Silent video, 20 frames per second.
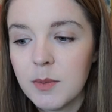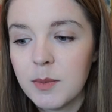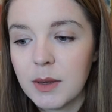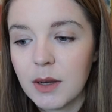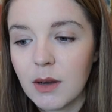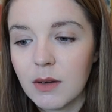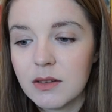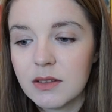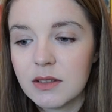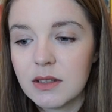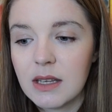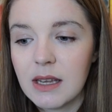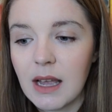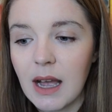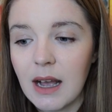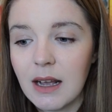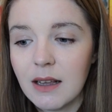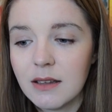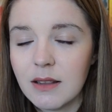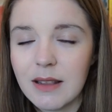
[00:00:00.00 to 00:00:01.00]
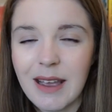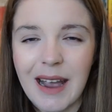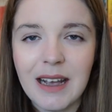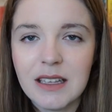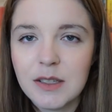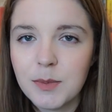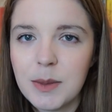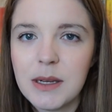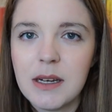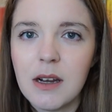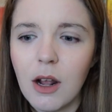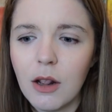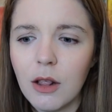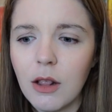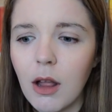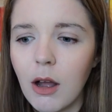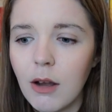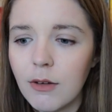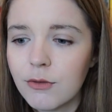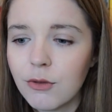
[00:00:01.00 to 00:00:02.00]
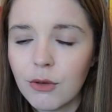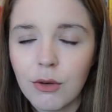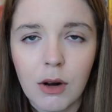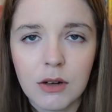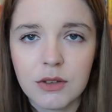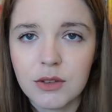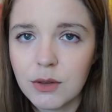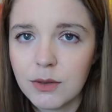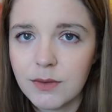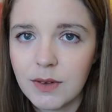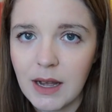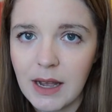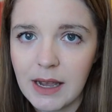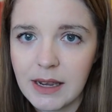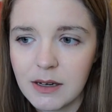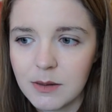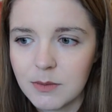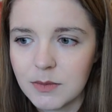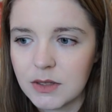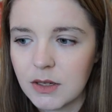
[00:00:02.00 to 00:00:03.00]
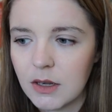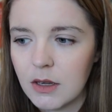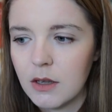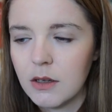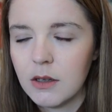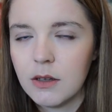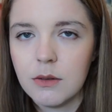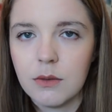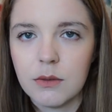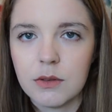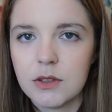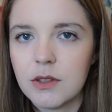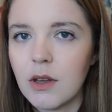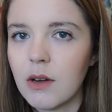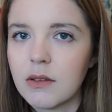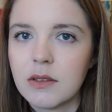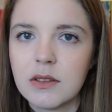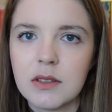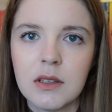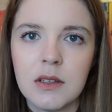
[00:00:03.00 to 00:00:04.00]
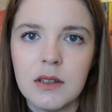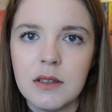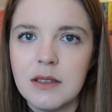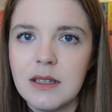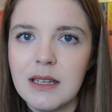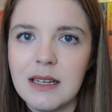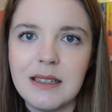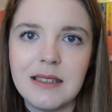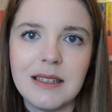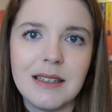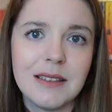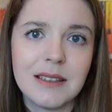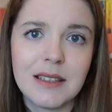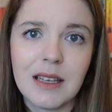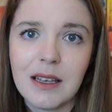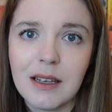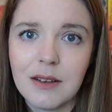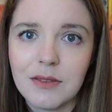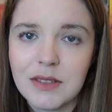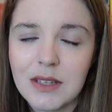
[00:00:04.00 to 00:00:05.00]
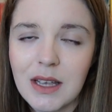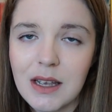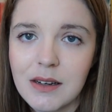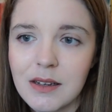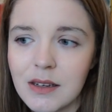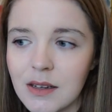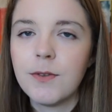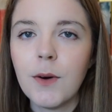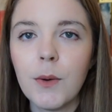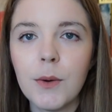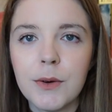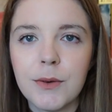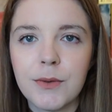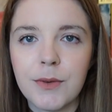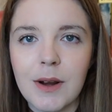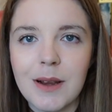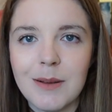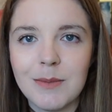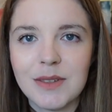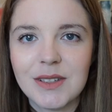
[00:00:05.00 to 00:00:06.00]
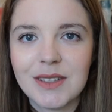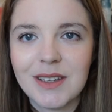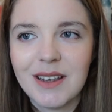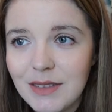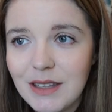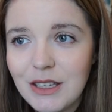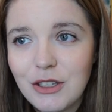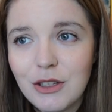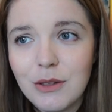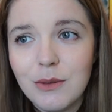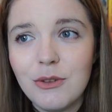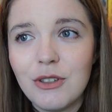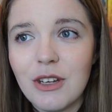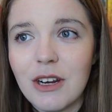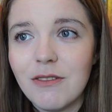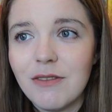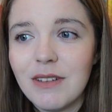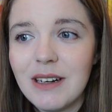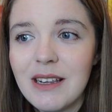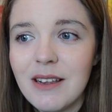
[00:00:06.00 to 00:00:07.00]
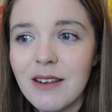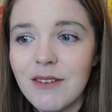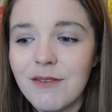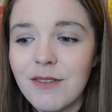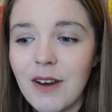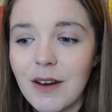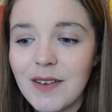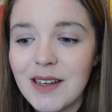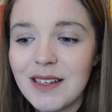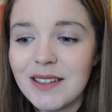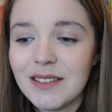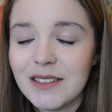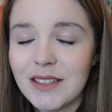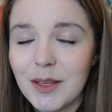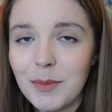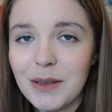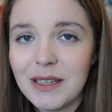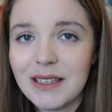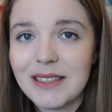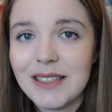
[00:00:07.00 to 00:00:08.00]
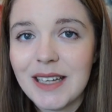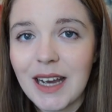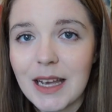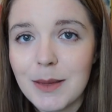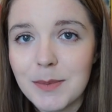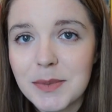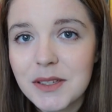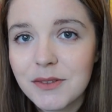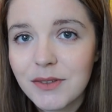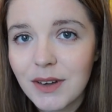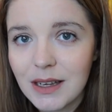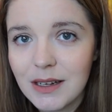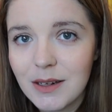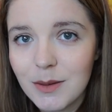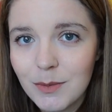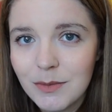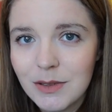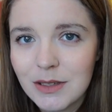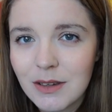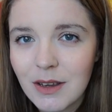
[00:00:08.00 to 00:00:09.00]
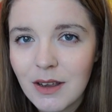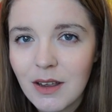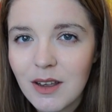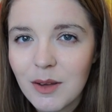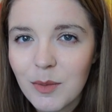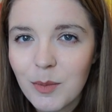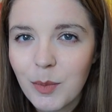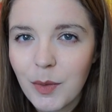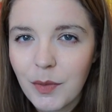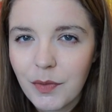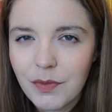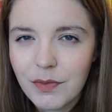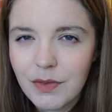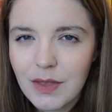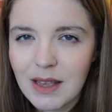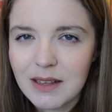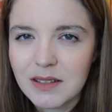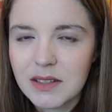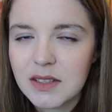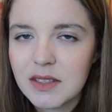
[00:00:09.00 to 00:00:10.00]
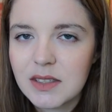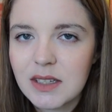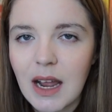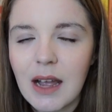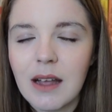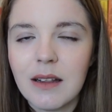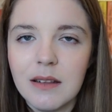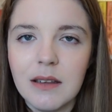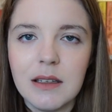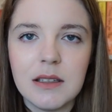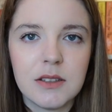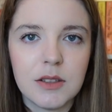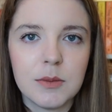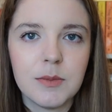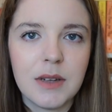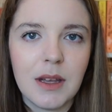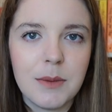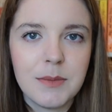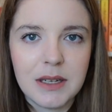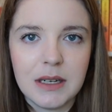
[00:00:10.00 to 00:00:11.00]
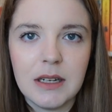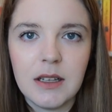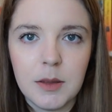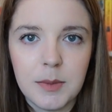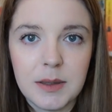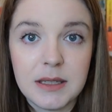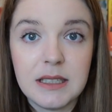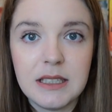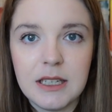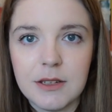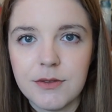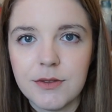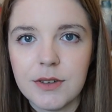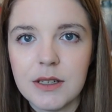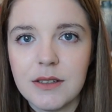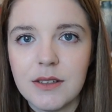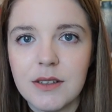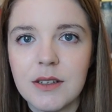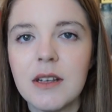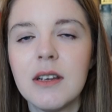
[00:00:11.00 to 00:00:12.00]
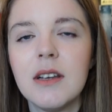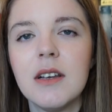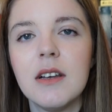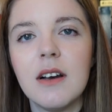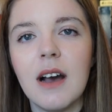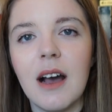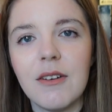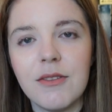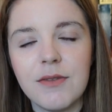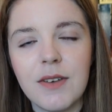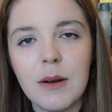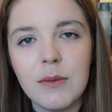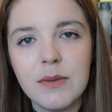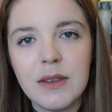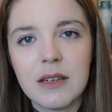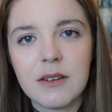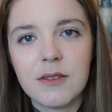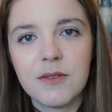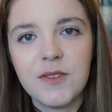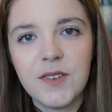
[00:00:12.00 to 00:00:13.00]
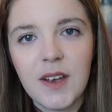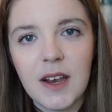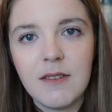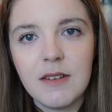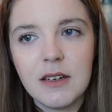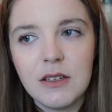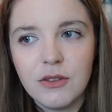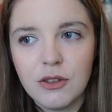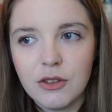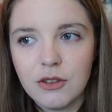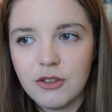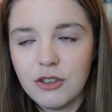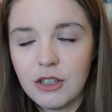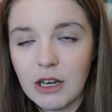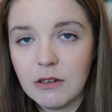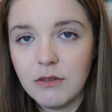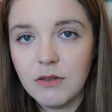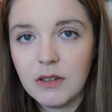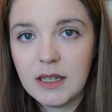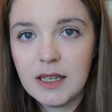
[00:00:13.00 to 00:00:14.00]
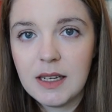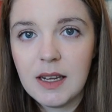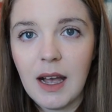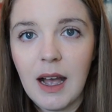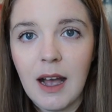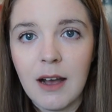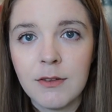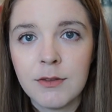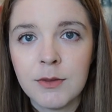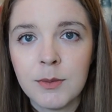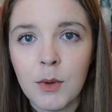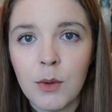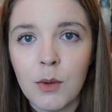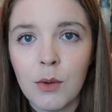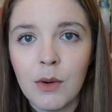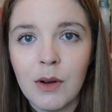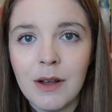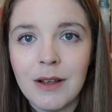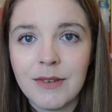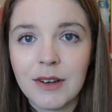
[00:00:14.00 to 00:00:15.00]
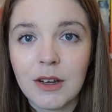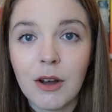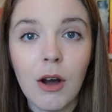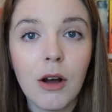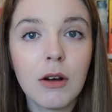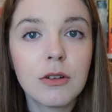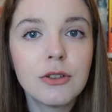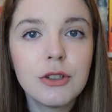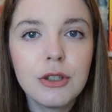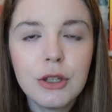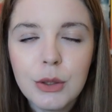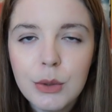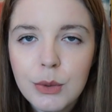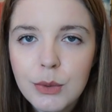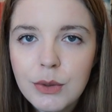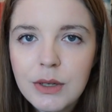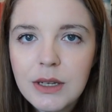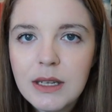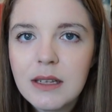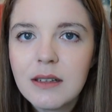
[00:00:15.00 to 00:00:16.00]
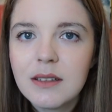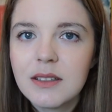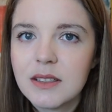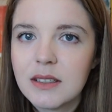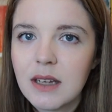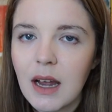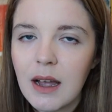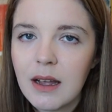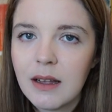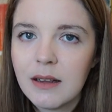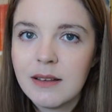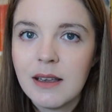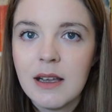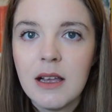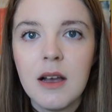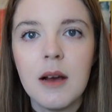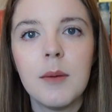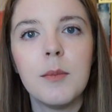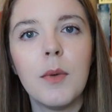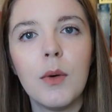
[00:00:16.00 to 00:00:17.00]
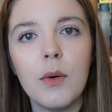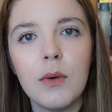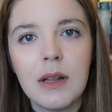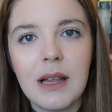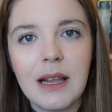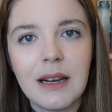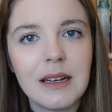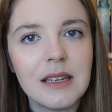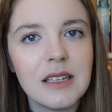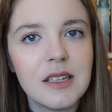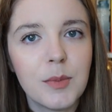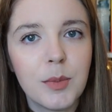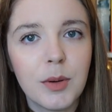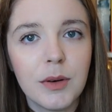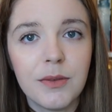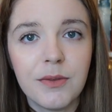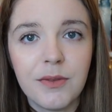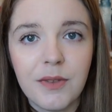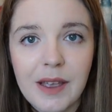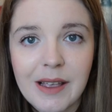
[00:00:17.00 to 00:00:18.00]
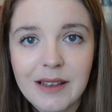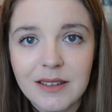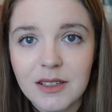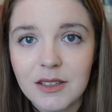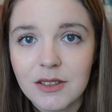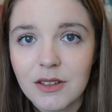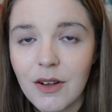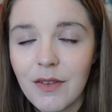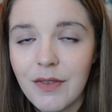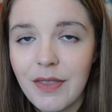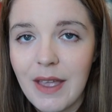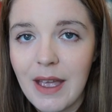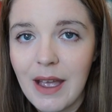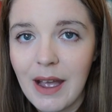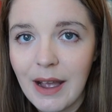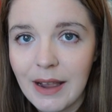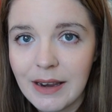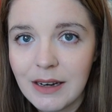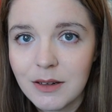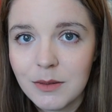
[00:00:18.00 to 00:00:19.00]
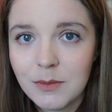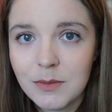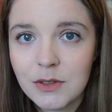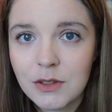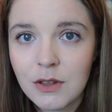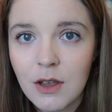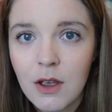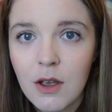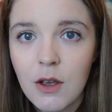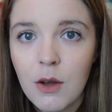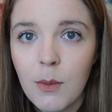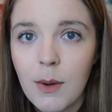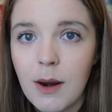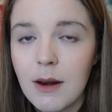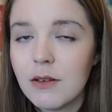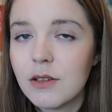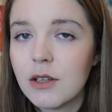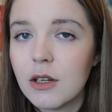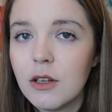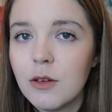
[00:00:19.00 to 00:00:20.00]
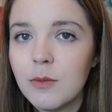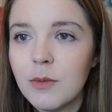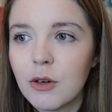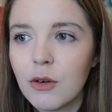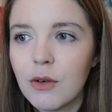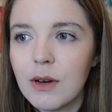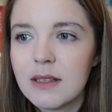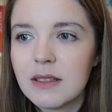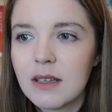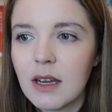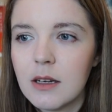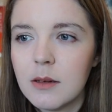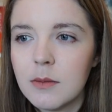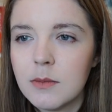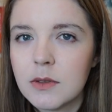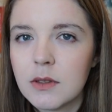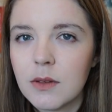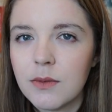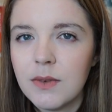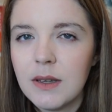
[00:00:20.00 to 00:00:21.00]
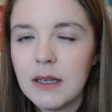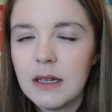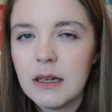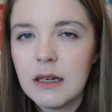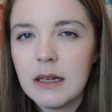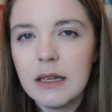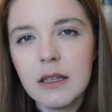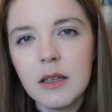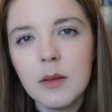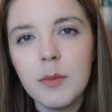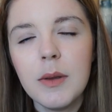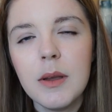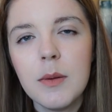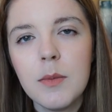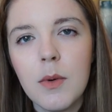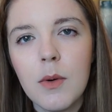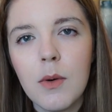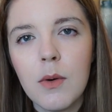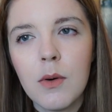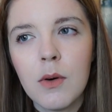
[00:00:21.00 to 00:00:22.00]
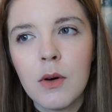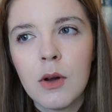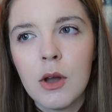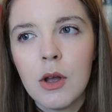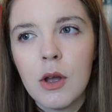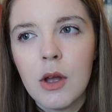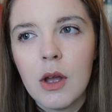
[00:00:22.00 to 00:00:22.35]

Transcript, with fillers: because they ha there has been a lot of crossover items, you know, socks, tea tins like I've said, photo frames. They do generally very similar types of items but their style is sometimes a little bit different. I found that Fairy Loot generally have more of a cartoony style, more likely to put faces on their items, whereas Illumicrate's items feel a little bit more